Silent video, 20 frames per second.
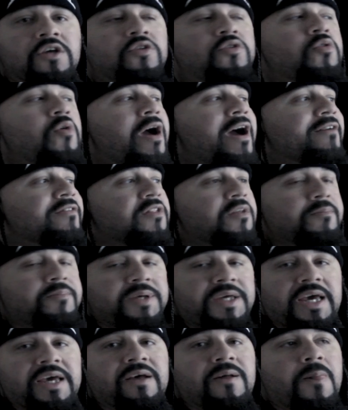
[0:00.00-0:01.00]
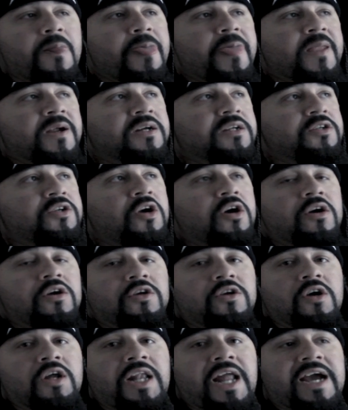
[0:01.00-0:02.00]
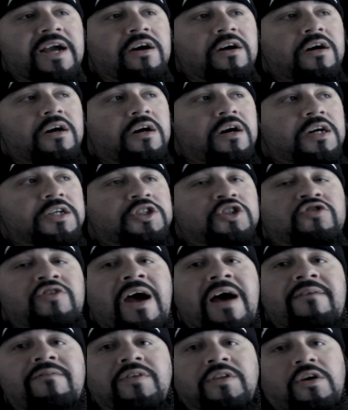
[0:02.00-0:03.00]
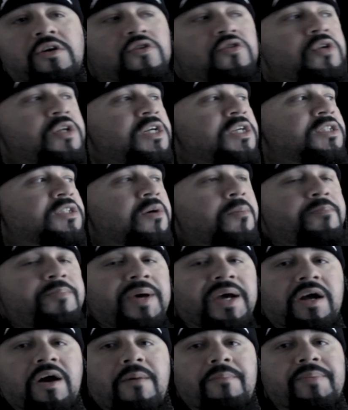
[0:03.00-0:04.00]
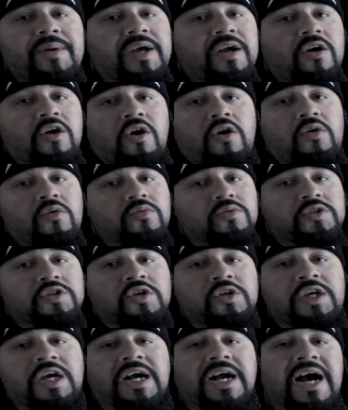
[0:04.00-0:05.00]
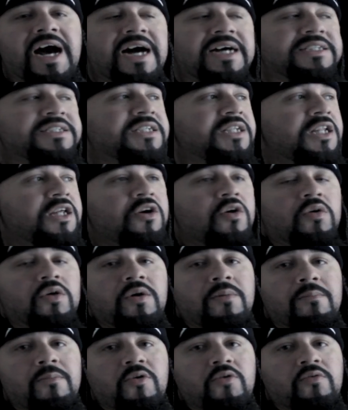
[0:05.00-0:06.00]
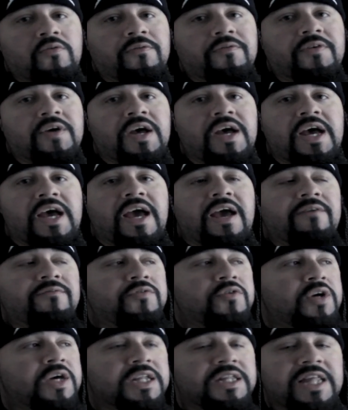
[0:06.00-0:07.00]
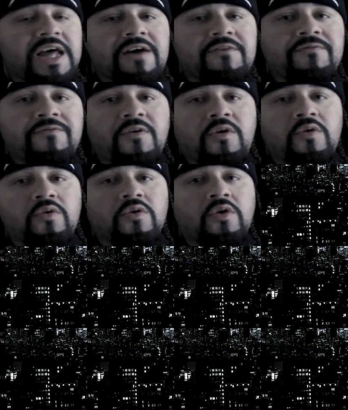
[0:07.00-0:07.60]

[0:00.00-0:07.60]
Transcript: you have to be you're you're like a, a traveler. You need to pick up and go. So you're constantly on the move. If you get that phone